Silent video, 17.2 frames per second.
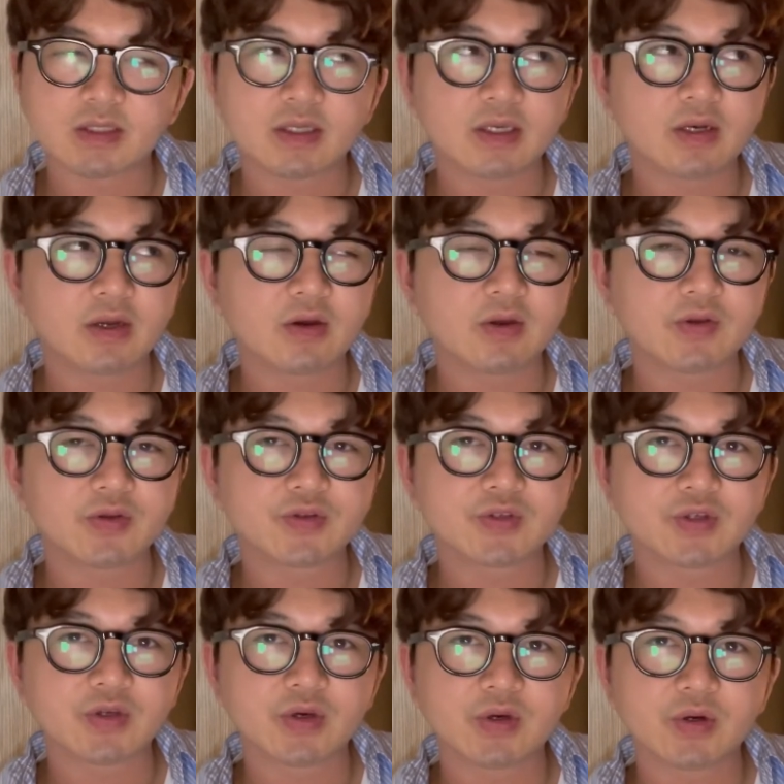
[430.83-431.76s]
and
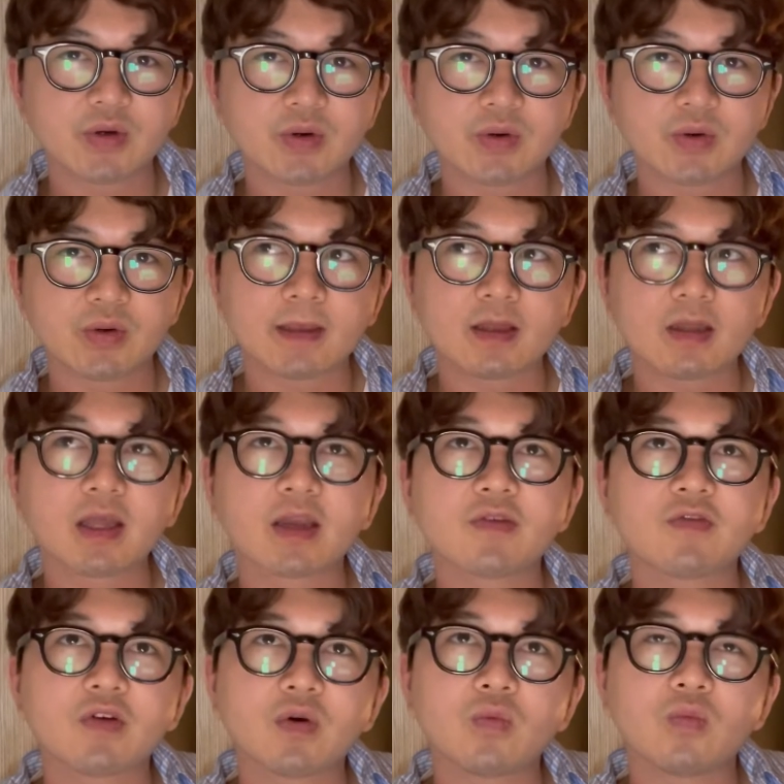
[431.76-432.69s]
also, like
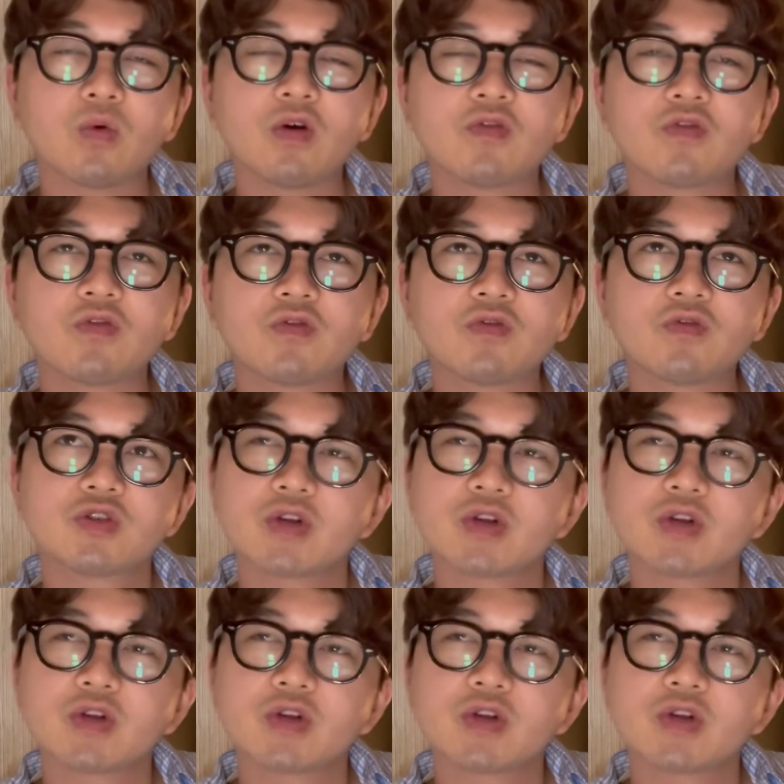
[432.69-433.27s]
if a wolf